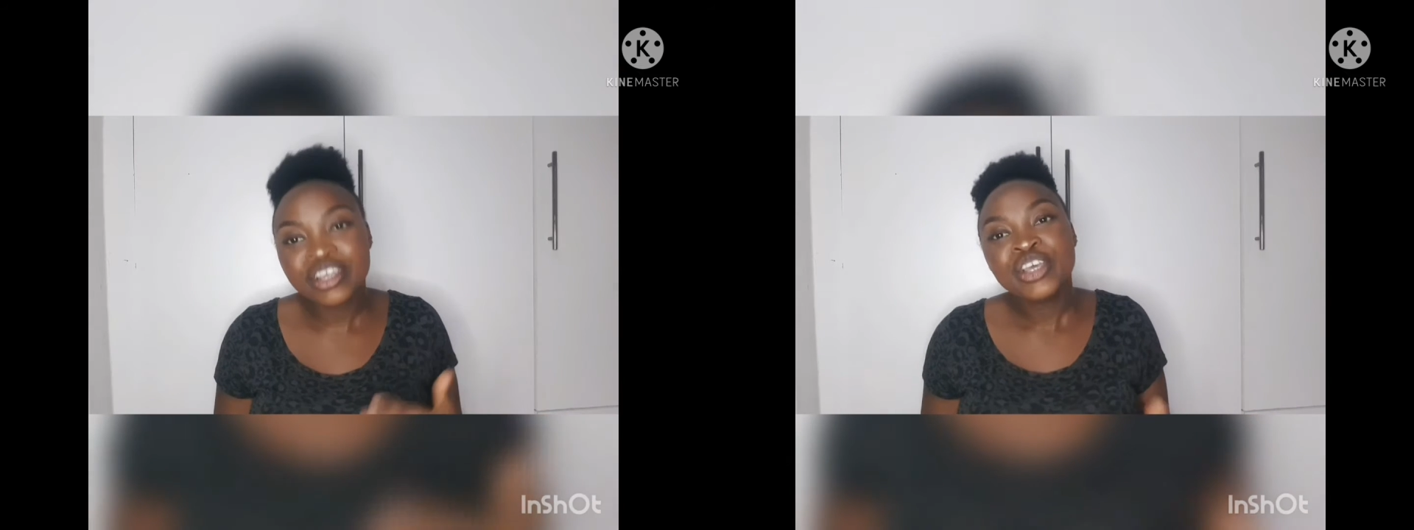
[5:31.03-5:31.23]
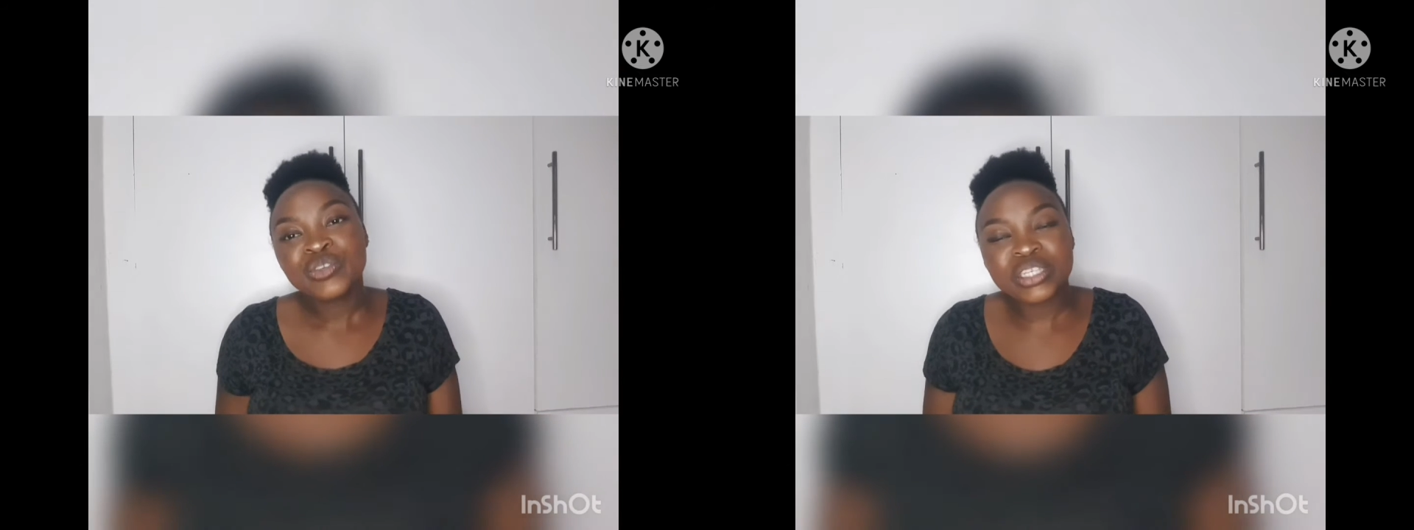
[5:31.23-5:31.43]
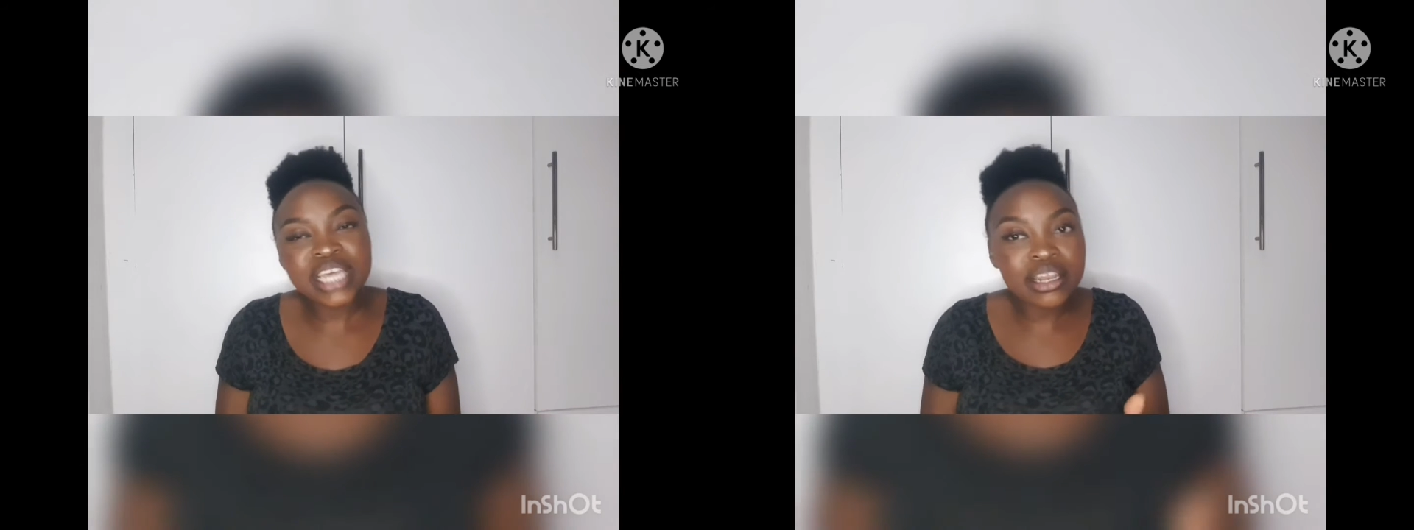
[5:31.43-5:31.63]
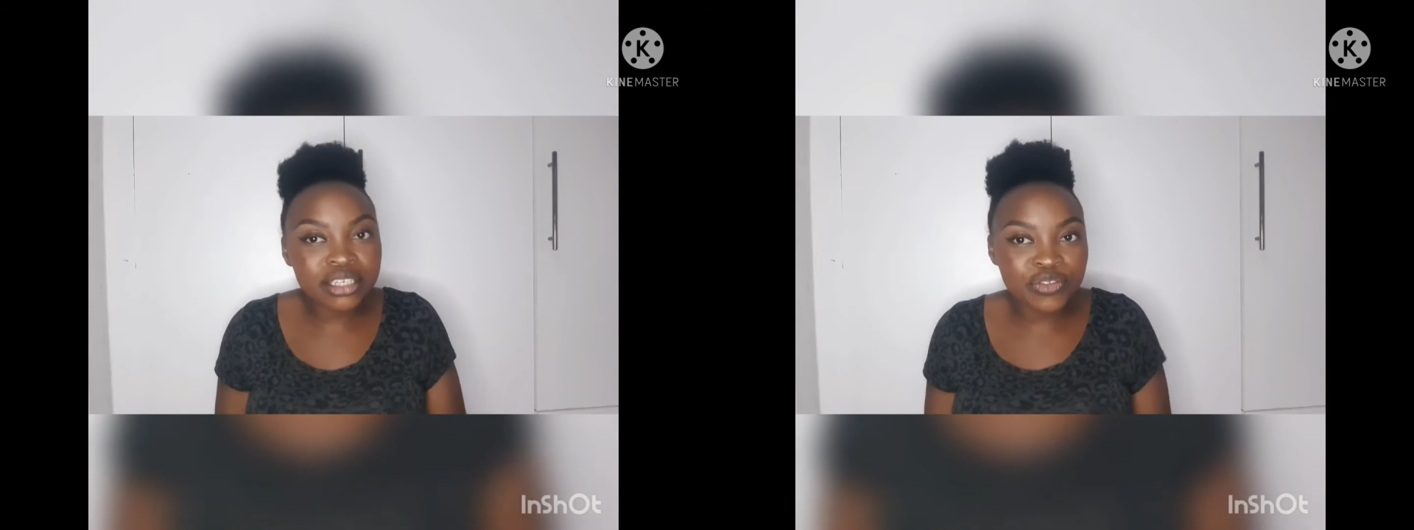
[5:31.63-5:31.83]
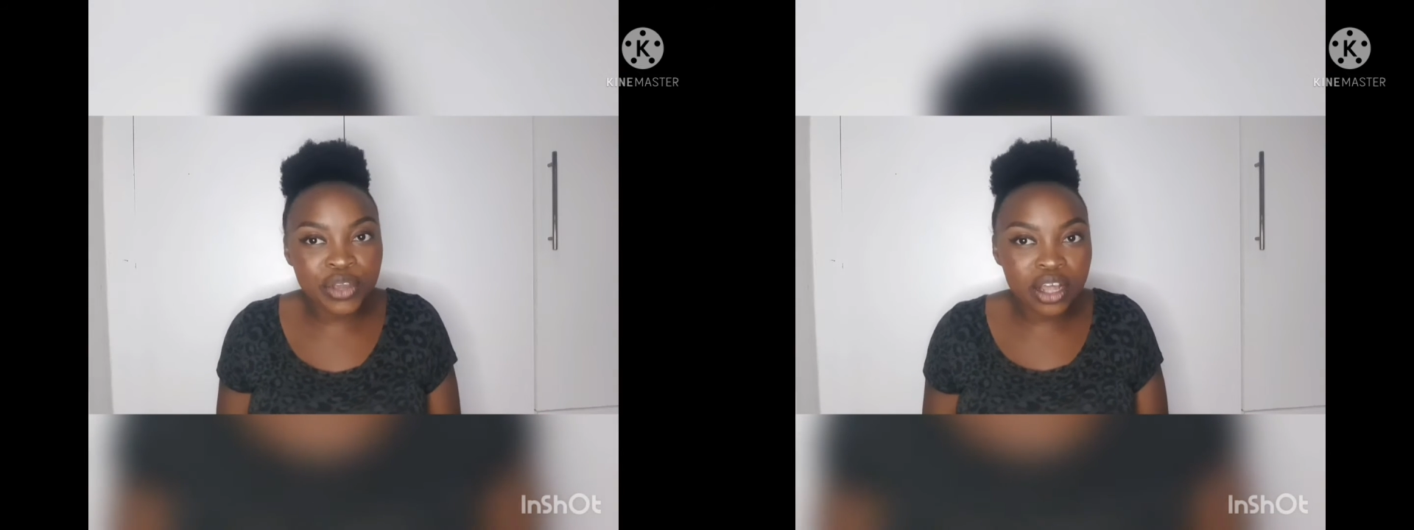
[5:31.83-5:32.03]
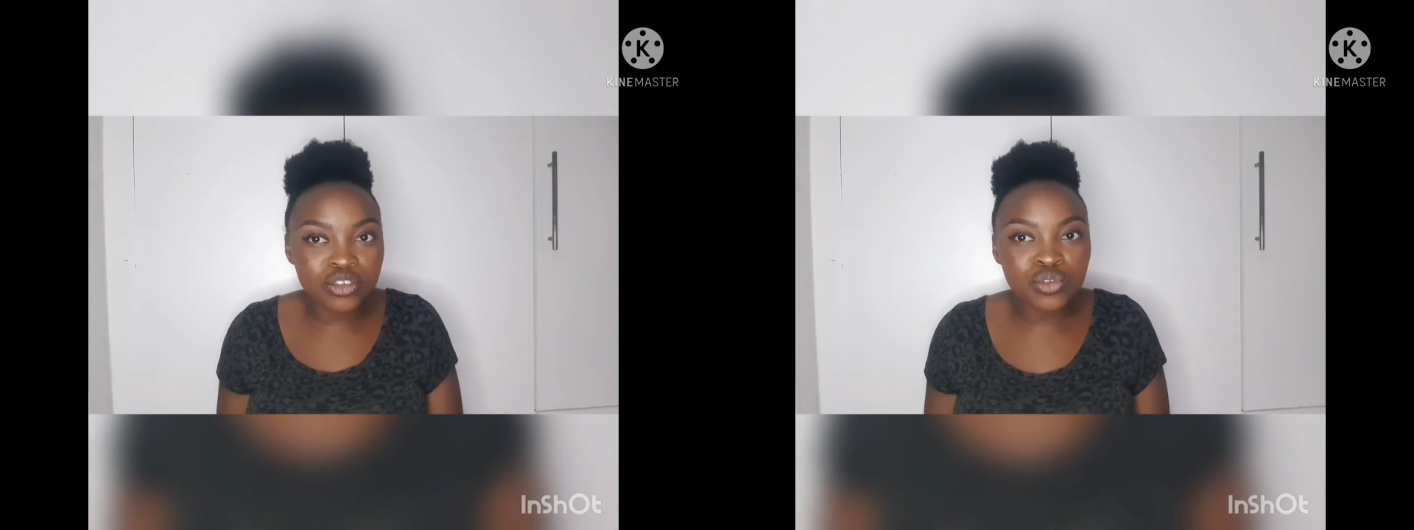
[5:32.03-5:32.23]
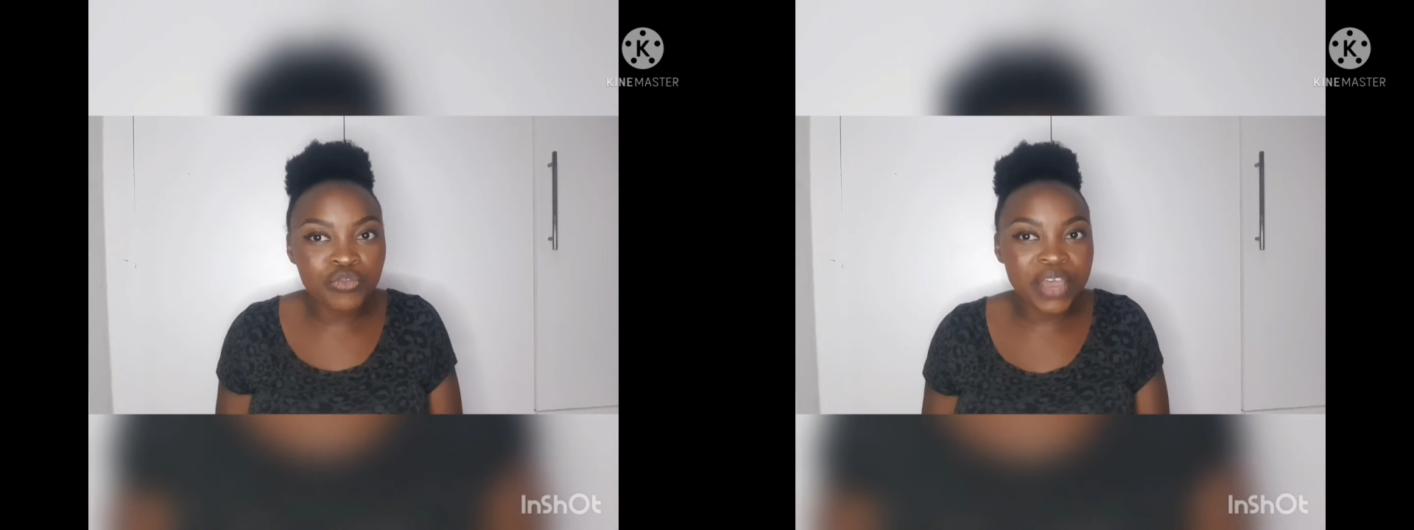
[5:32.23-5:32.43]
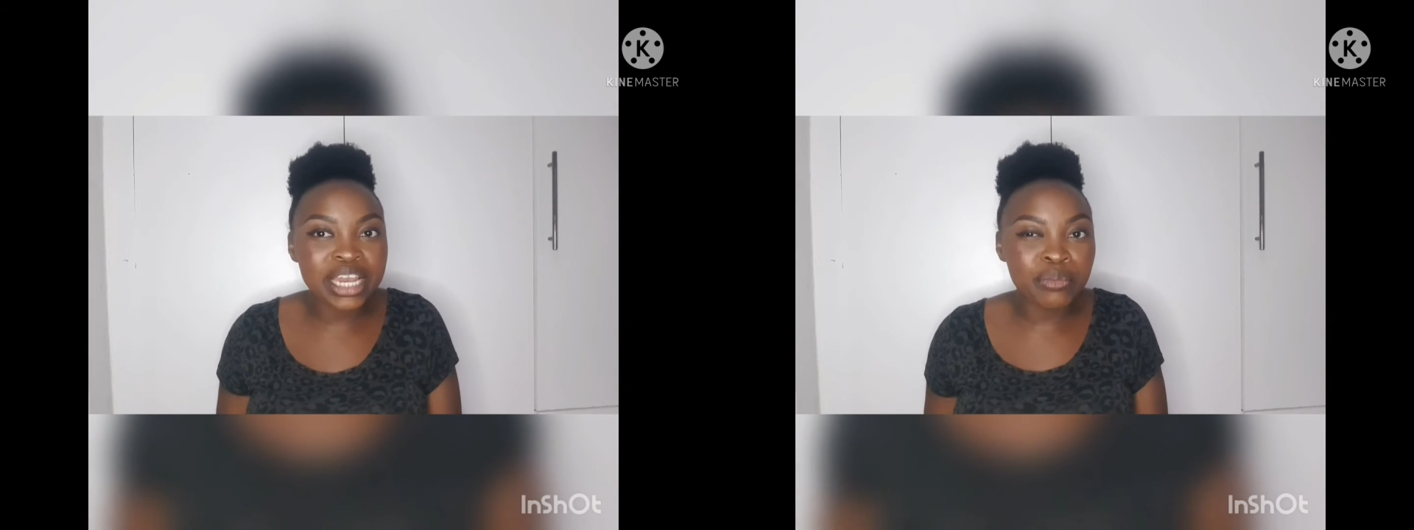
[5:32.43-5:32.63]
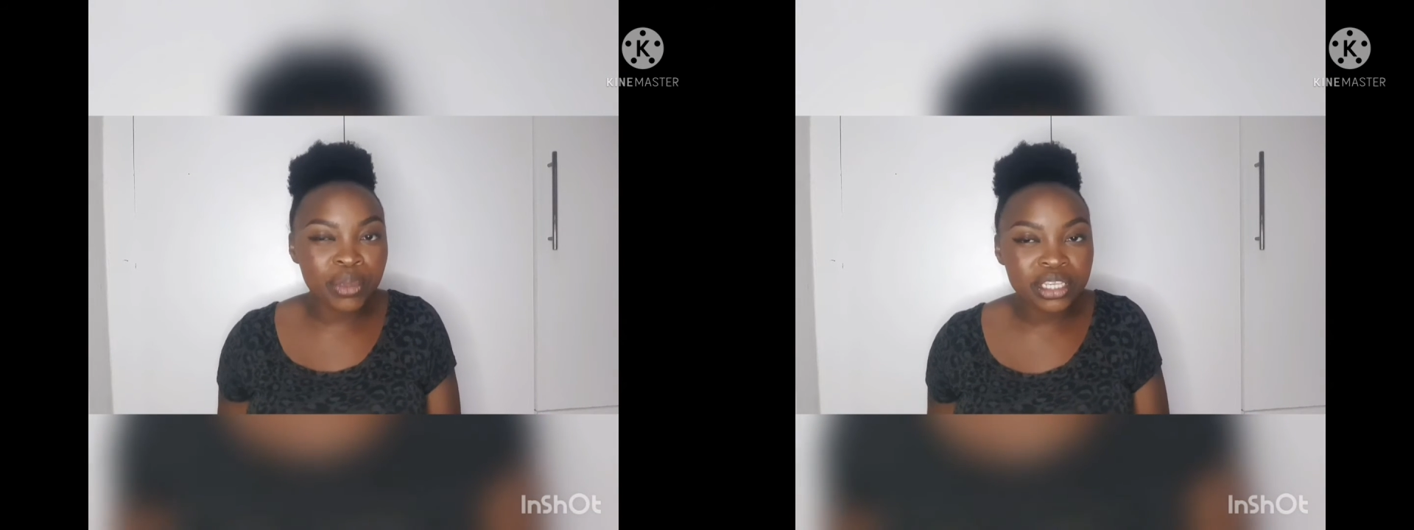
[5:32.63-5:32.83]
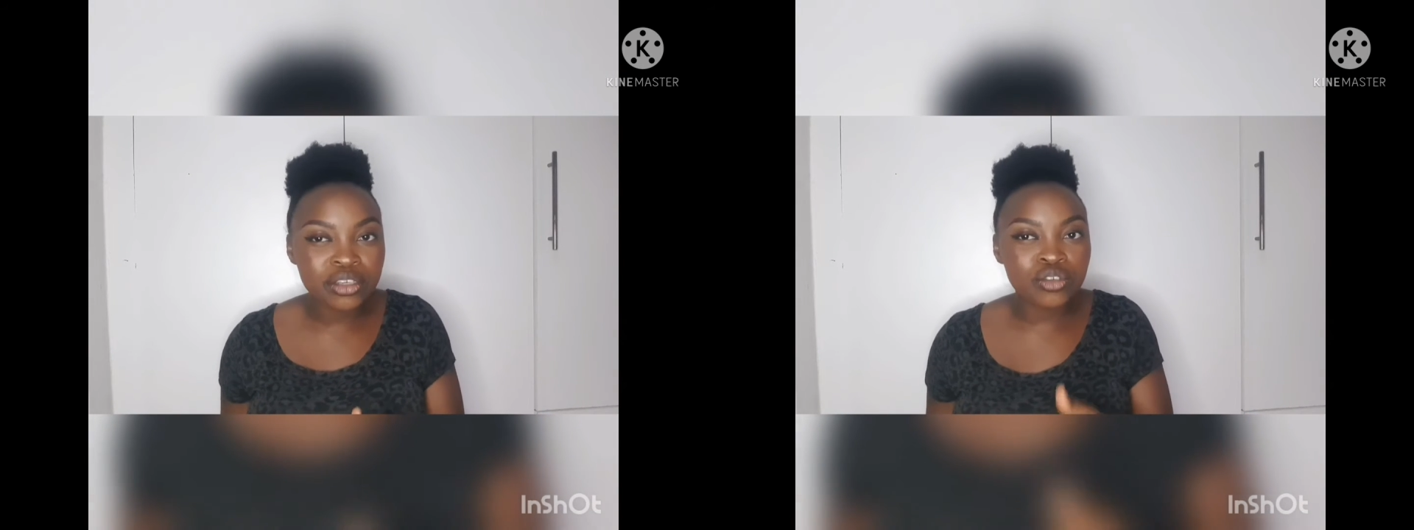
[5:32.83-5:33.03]
So it's kind of difficult to find
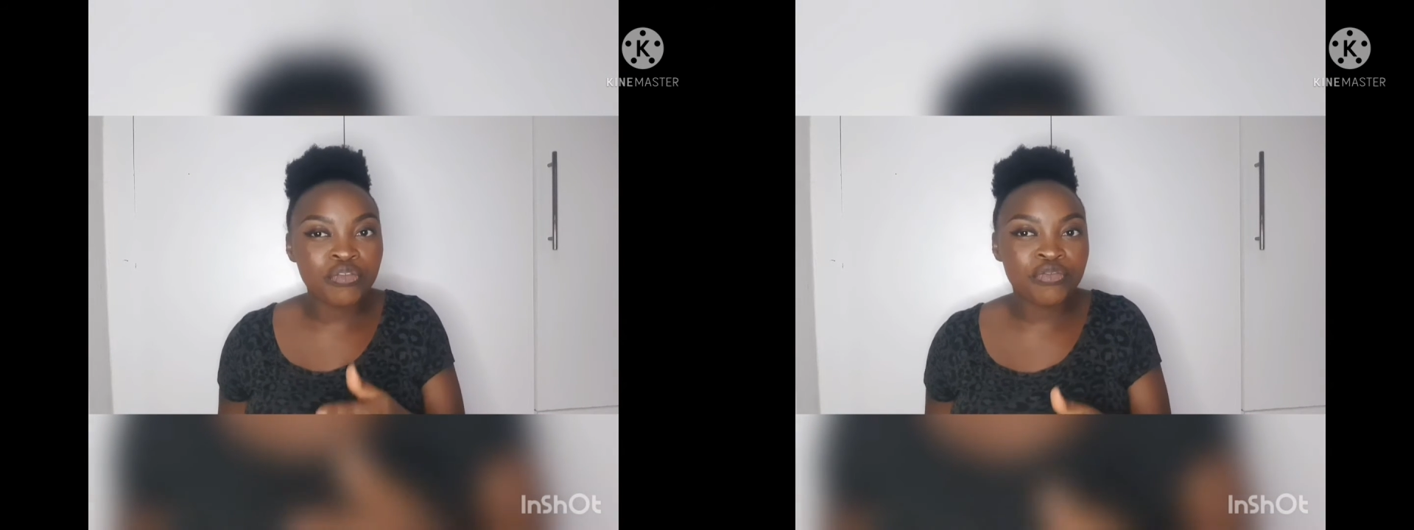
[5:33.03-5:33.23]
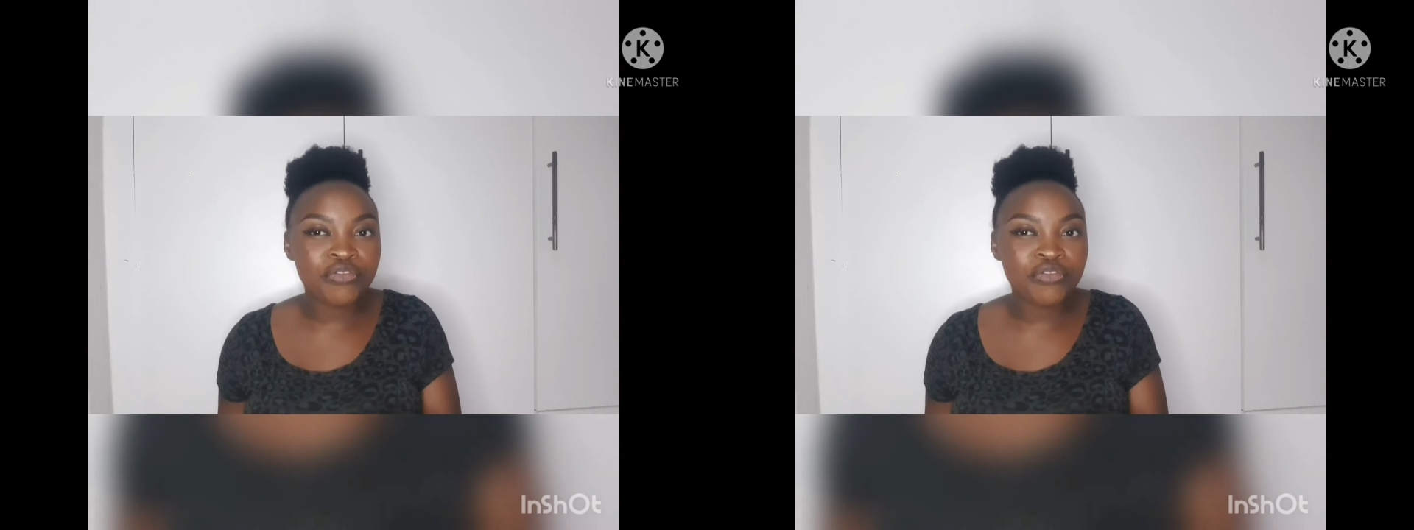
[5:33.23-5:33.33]
pictures of